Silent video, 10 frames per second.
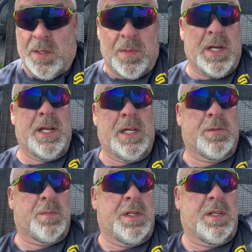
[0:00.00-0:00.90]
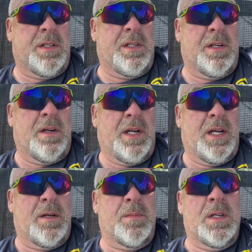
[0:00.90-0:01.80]
My ham's bigger than your
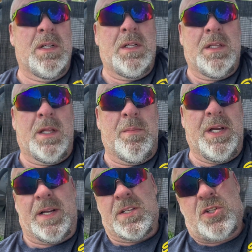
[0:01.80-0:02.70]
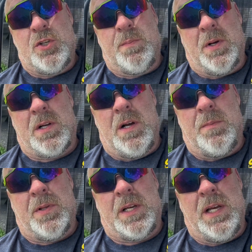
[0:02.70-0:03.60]
ham. They make it super
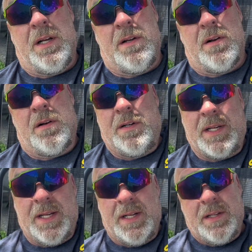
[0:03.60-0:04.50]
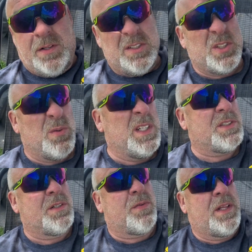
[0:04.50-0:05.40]
complicated and hard to get in. There's a
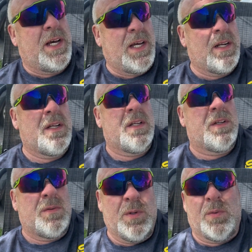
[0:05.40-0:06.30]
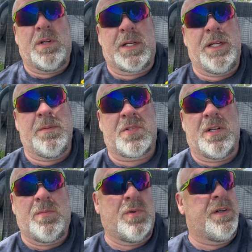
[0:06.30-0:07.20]
reason for that. We want to keep
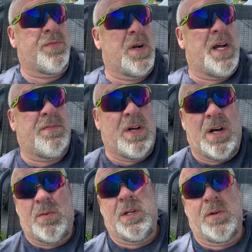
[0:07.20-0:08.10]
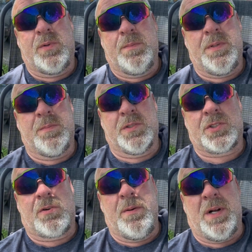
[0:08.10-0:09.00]
some riff-raff out. We don't want people
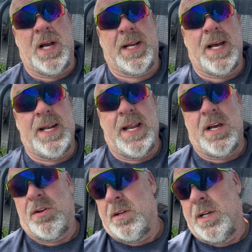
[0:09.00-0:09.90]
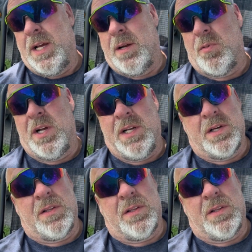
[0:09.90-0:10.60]
screaming, I got down on ham radio.